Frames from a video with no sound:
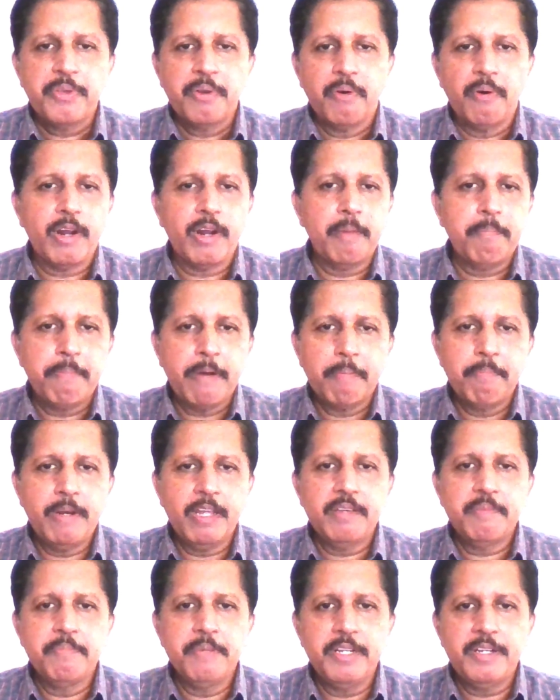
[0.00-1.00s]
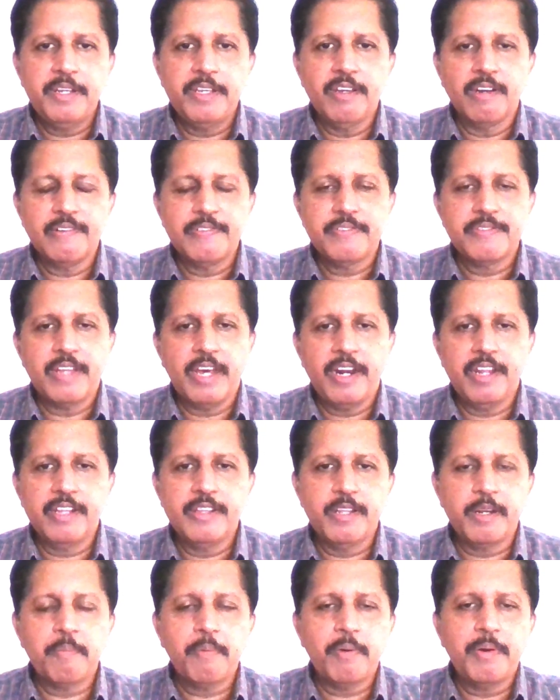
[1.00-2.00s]
or a public meeting of
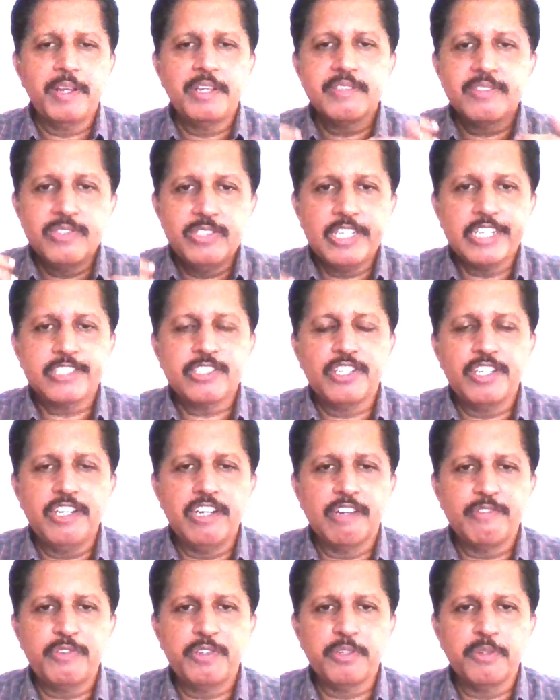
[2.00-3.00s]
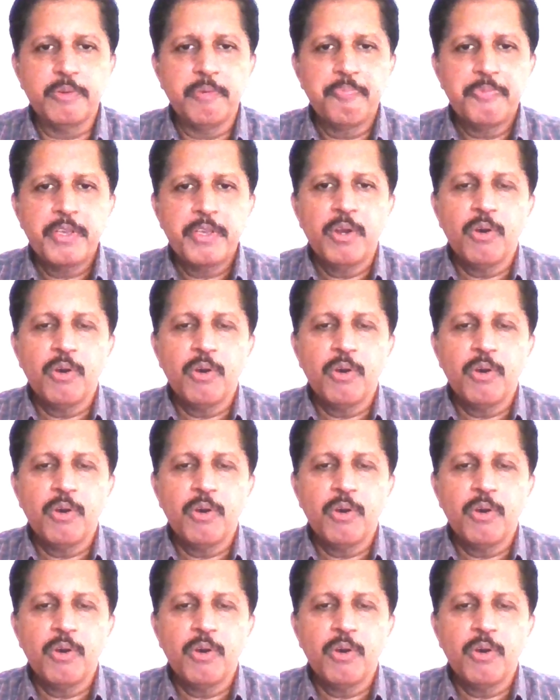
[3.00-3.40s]
Narendra Modi is just enough to